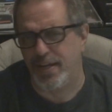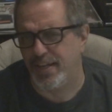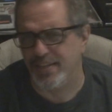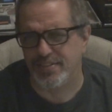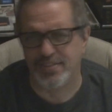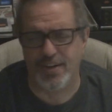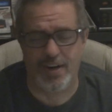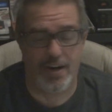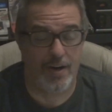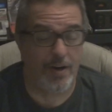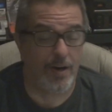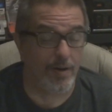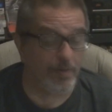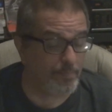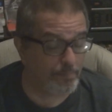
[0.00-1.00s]
and it's
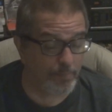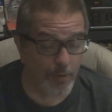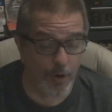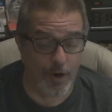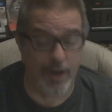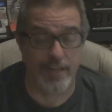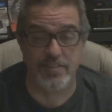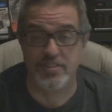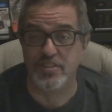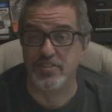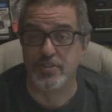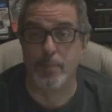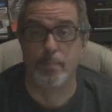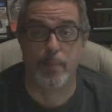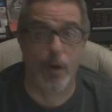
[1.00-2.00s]
all, boy, is
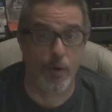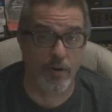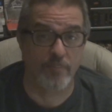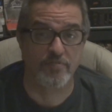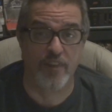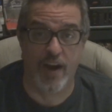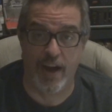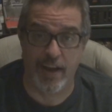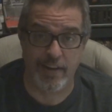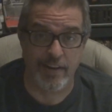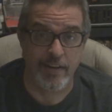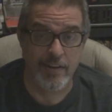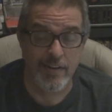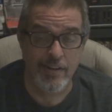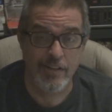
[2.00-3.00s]
this a bona fide
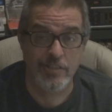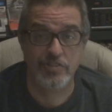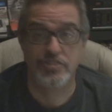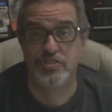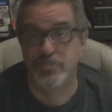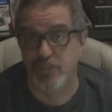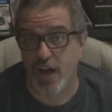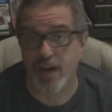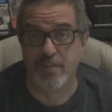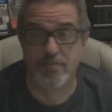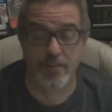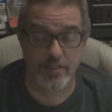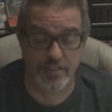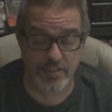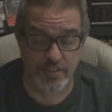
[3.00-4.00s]
suck
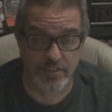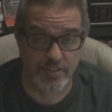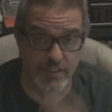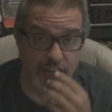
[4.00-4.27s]
versus